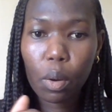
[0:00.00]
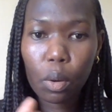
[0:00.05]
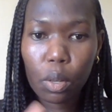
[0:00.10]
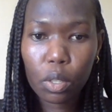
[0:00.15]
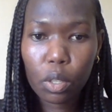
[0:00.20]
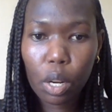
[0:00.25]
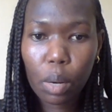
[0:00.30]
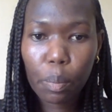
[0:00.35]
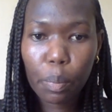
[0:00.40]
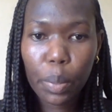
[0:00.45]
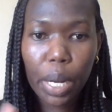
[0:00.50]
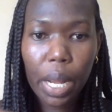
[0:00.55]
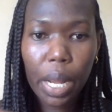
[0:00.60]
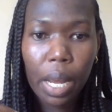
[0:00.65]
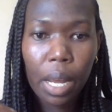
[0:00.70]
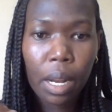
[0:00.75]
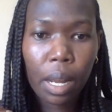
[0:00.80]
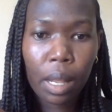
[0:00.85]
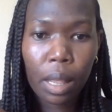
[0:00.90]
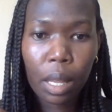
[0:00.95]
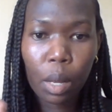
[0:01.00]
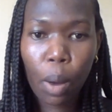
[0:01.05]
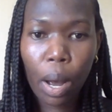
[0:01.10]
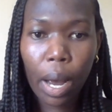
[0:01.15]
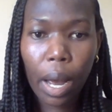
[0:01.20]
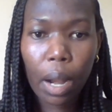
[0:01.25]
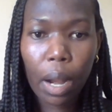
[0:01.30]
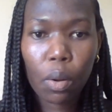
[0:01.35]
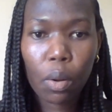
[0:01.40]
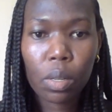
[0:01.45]
control plane and the
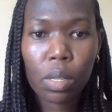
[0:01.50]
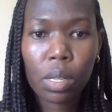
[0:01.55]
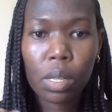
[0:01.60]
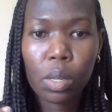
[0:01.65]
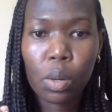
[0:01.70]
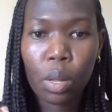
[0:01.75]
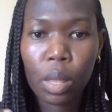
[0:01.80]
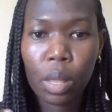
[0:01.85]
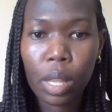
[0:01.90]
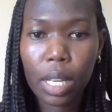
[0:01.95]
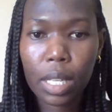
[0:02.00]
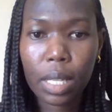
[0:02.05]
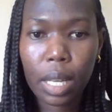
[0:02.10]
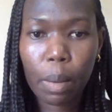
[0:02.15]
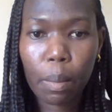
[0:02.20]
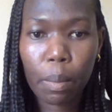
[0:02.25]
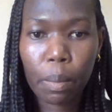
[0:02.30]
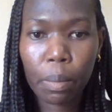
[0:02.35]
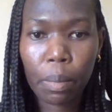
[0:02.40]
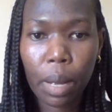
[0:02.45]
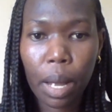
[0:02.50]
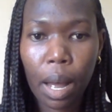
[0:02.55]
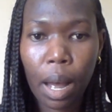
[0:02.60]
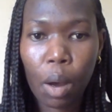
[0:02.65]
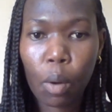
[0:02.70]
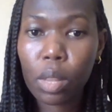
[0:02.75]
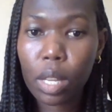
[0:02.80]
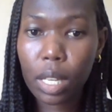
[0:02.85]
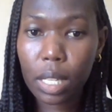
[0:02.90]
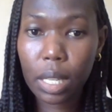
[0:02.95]
worker node on the
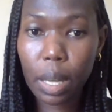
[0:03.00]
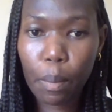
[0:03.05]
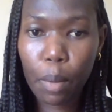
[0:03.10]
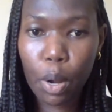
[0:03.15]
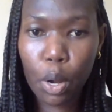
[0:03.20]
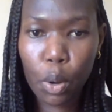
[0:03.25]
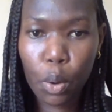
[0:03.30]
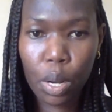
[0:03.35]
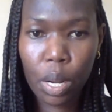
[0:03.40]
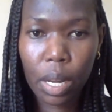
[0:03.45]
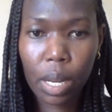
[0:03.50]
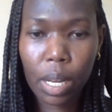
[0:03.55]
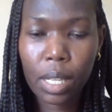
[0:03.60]
same node,